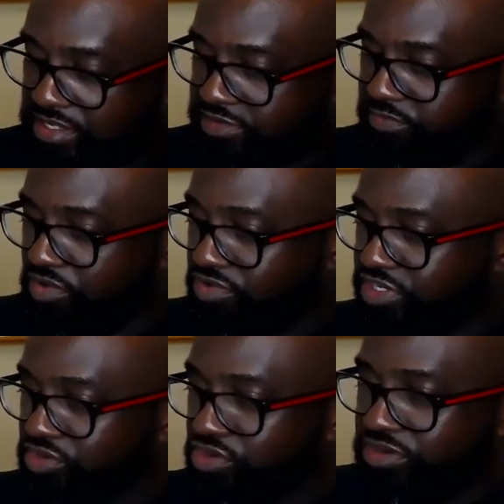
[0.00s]

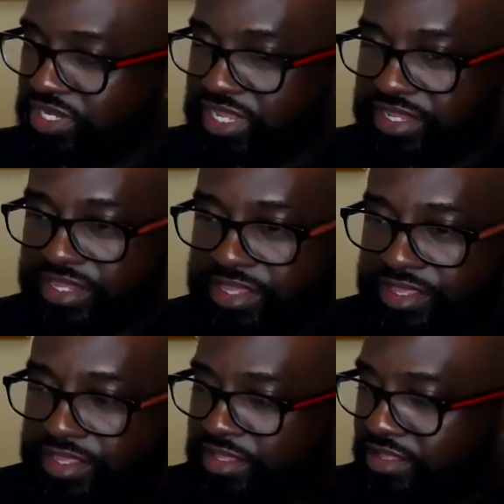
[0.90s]
brochure that
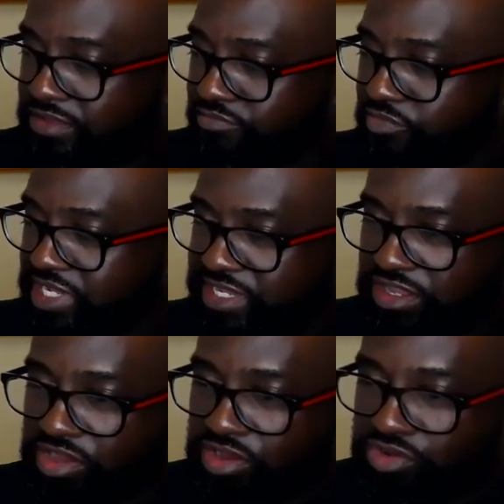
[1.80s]
Mr.
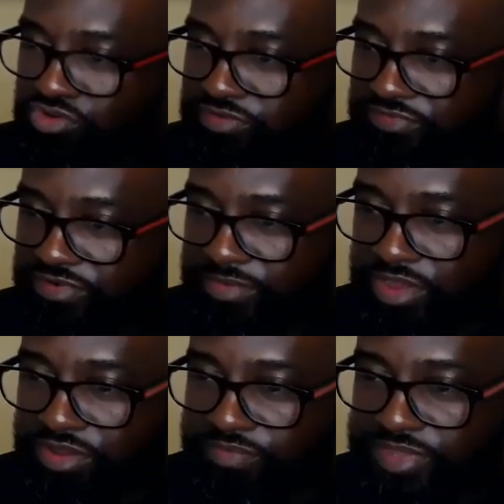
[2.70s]
O from
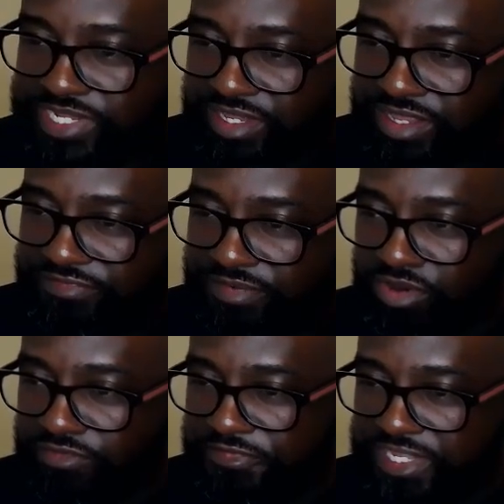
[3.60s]

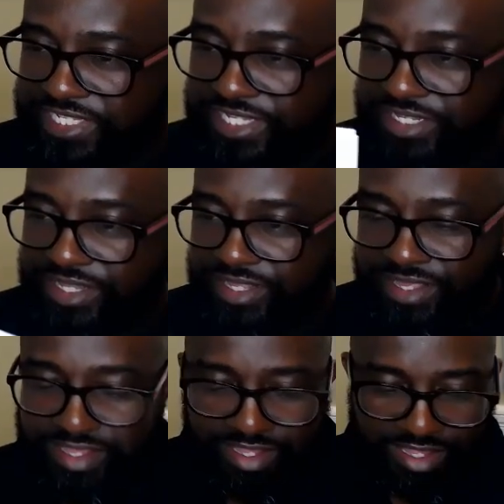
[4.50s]
O Fix It.
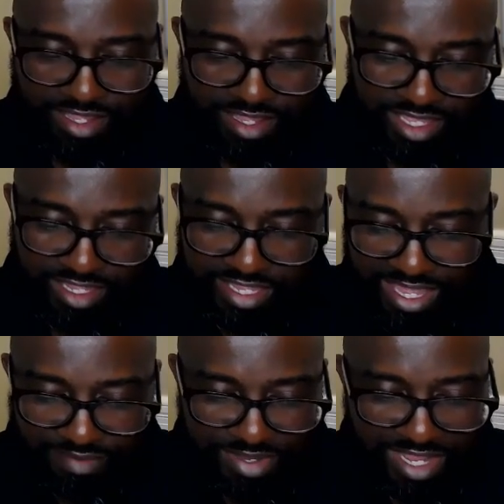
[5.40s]
He
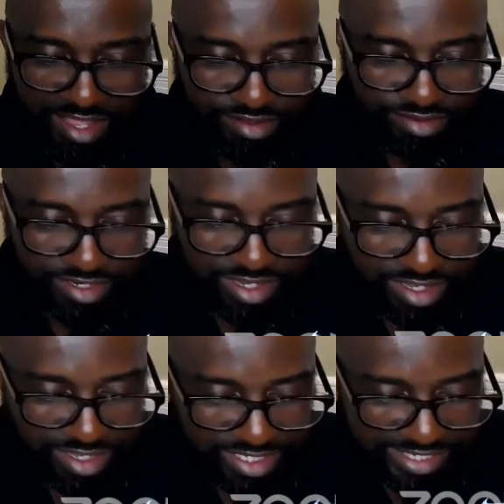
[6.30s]
came down
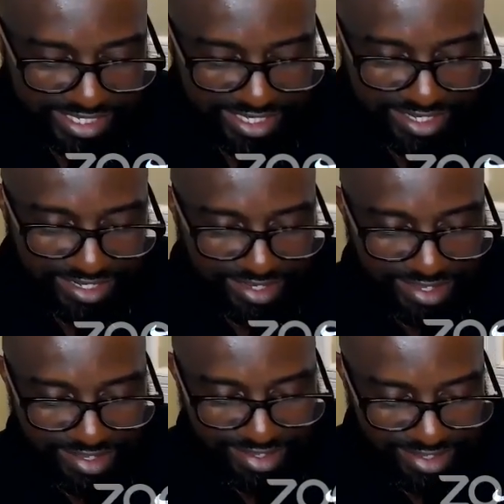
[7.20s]
to see.
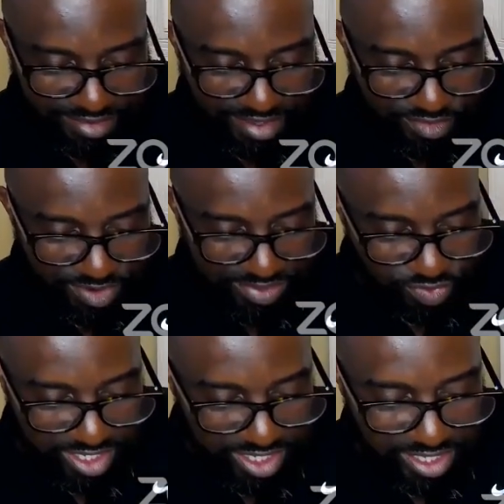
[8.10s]
He was one of the